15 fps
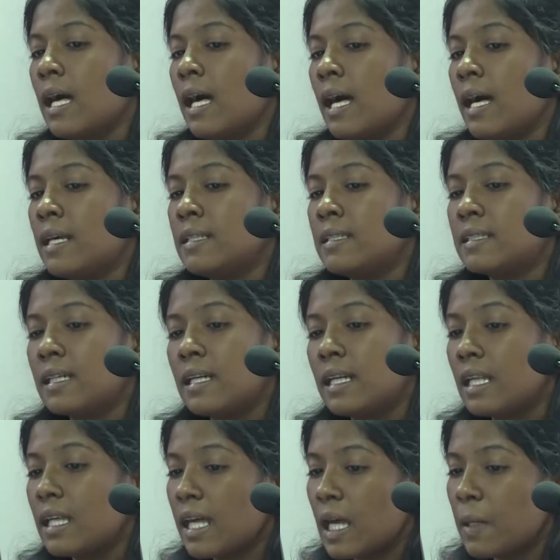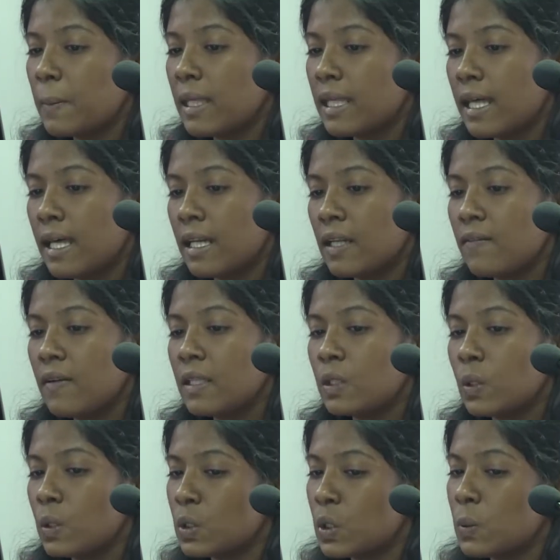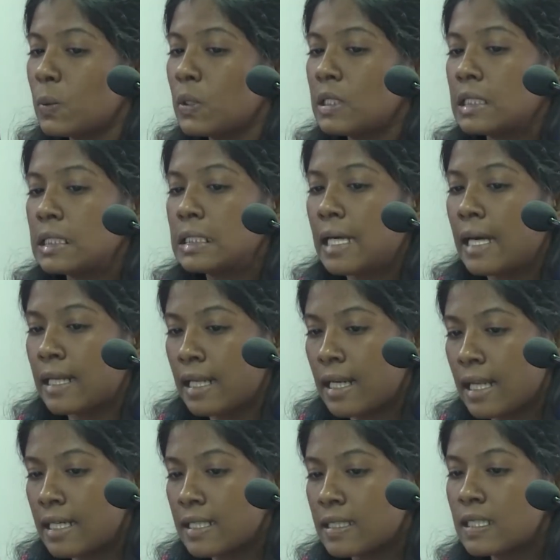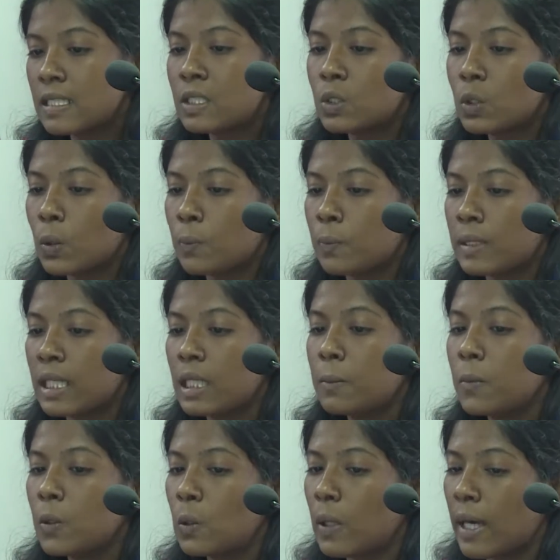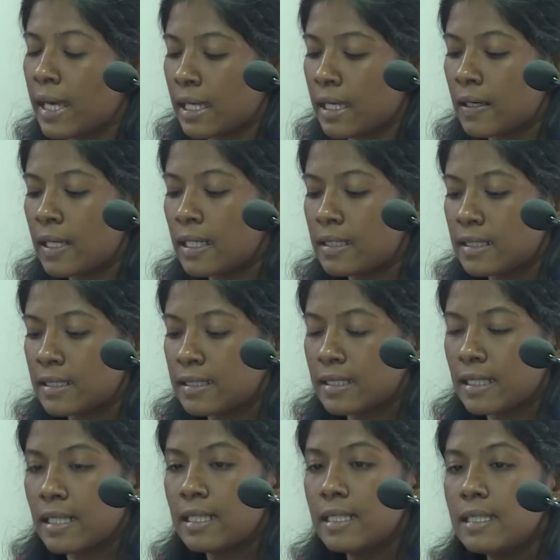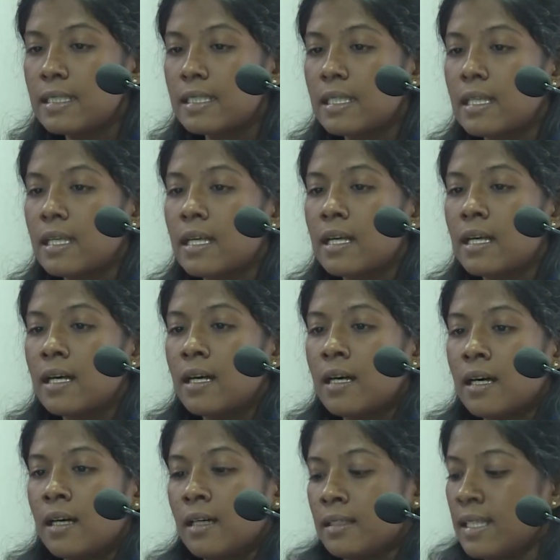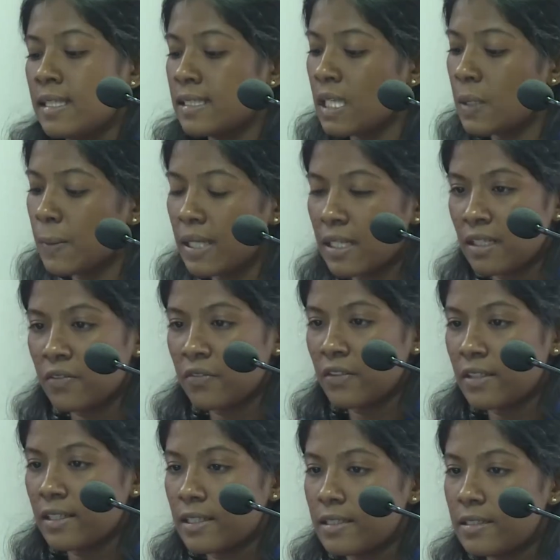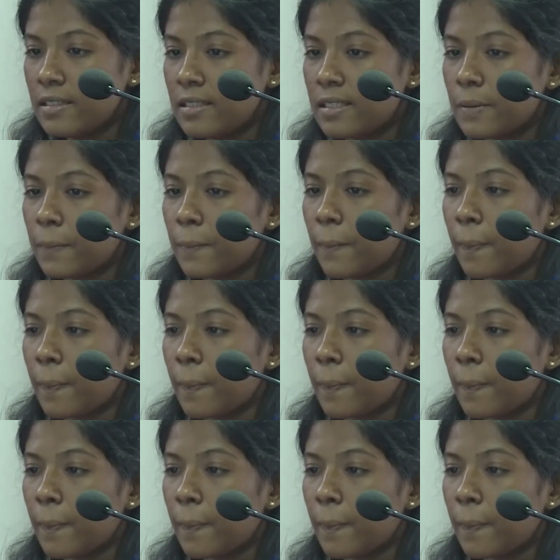and study can be carried with automated analyzers to obtain more accurate results. These are my reference.